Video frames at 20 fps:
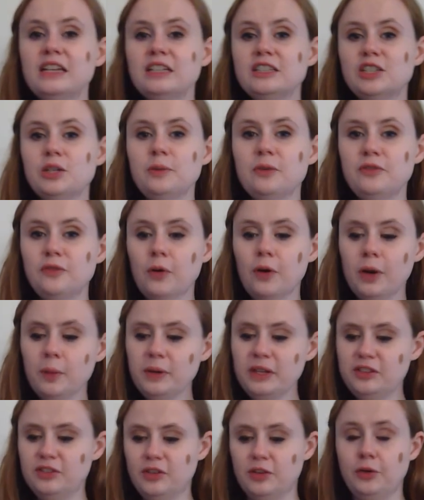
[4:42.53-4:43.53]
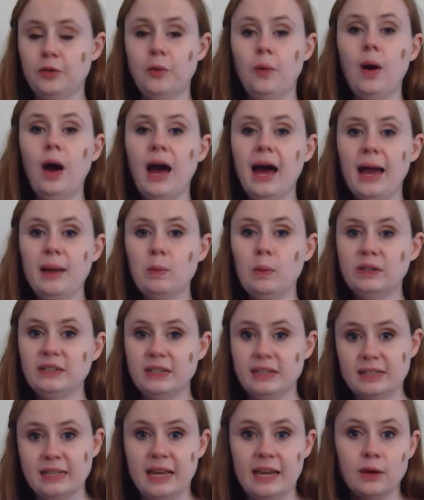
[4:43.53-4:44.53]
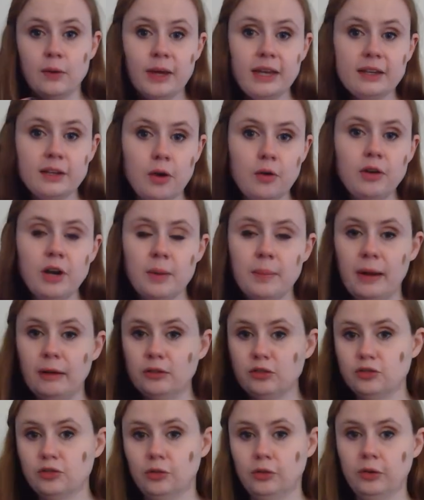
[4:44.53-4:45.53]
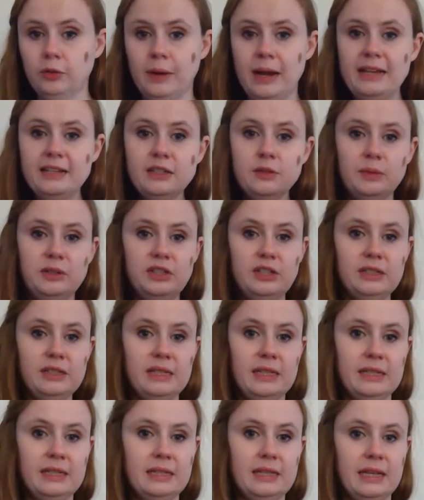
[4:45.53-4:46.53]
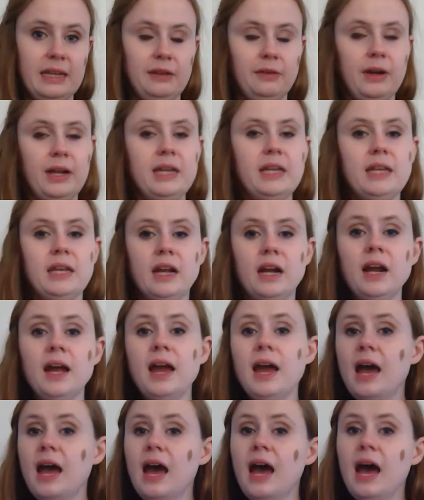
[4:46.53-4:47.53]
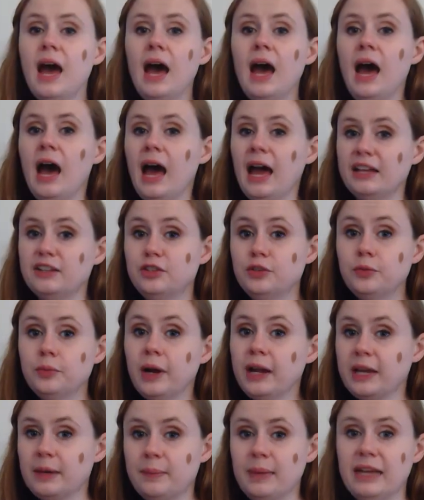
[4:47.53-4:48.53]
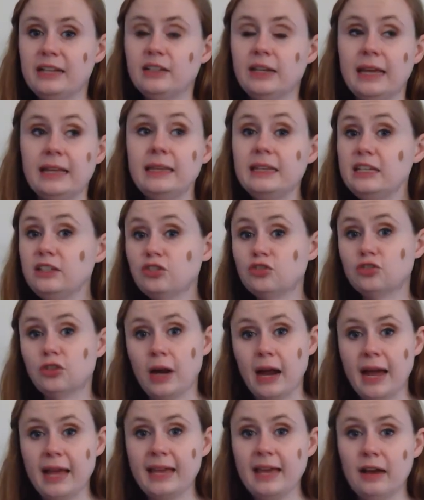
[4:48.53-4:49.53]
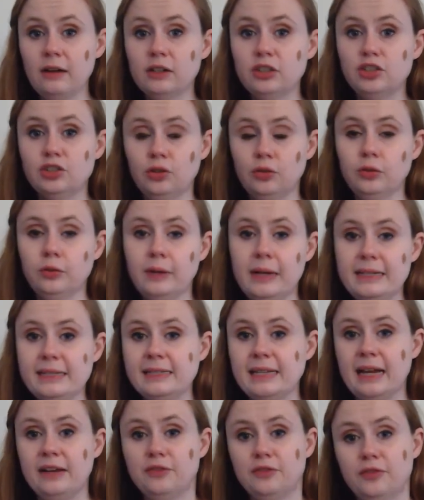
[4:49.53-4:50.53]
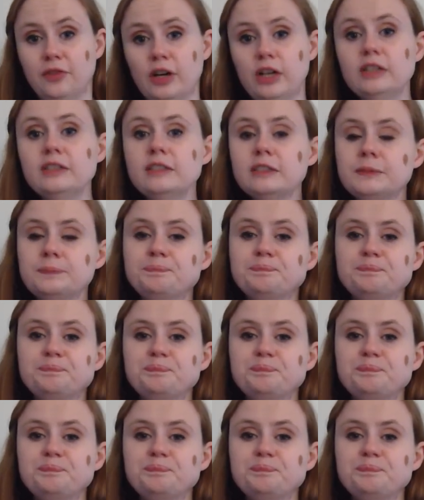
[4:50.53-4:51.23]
So before we do, I want to say a quick note about shoulder rest, which is this thing right here. I do recommend at least trying out a shoulder rest at first.